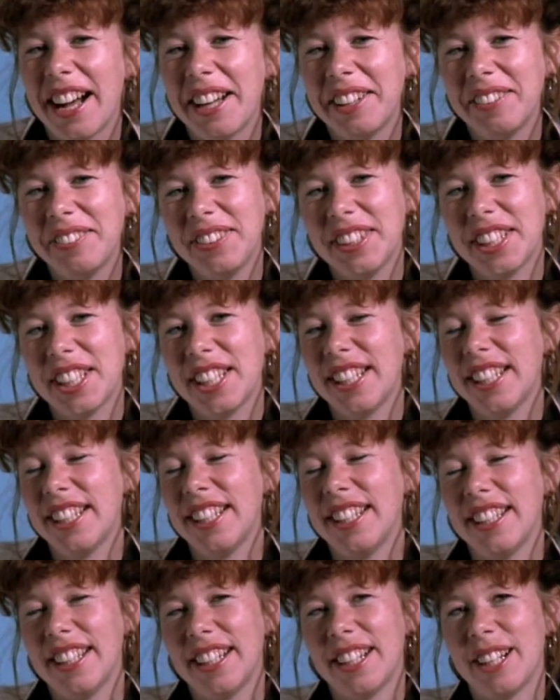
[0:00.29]
I've
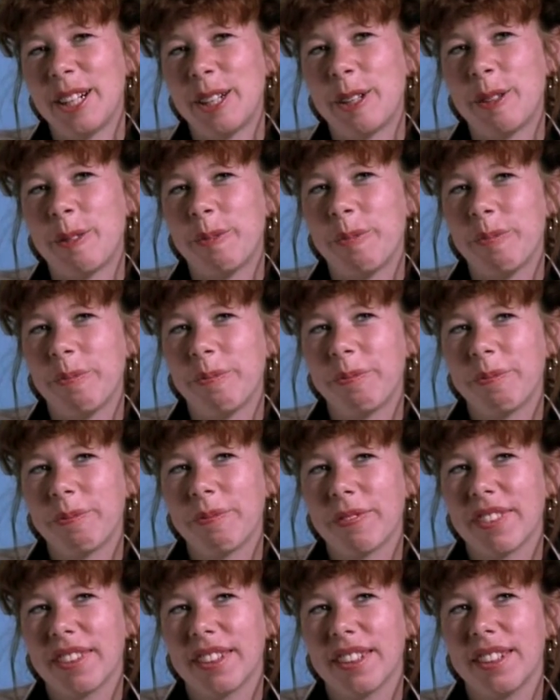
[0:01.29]
done um,
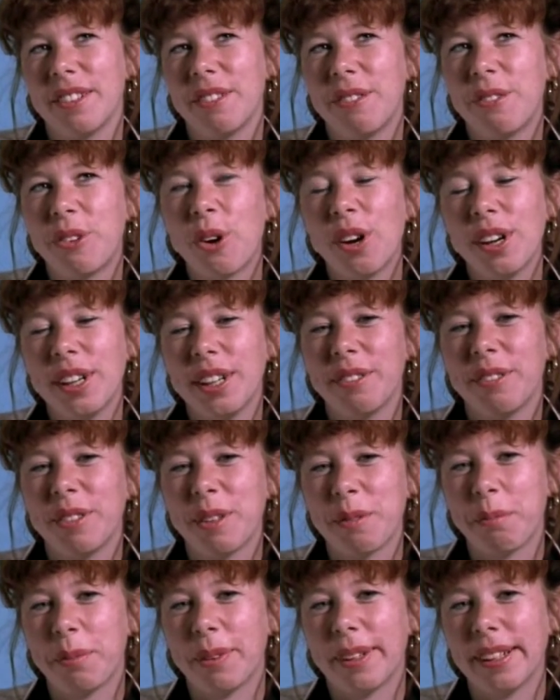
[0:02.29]
four
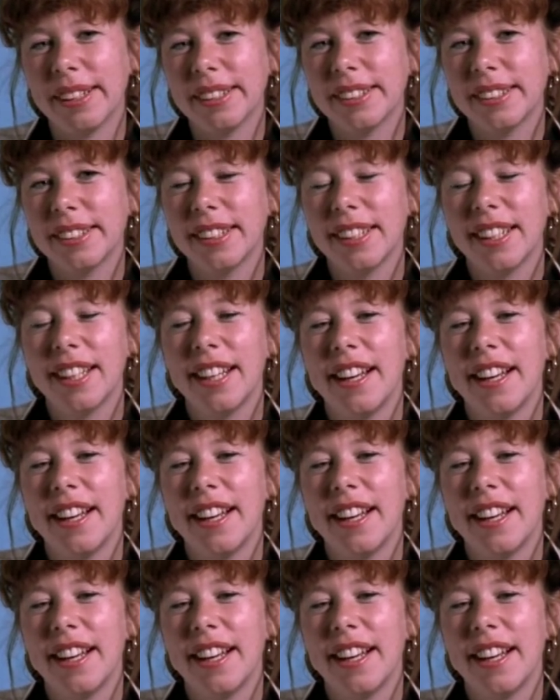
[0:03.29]
different books,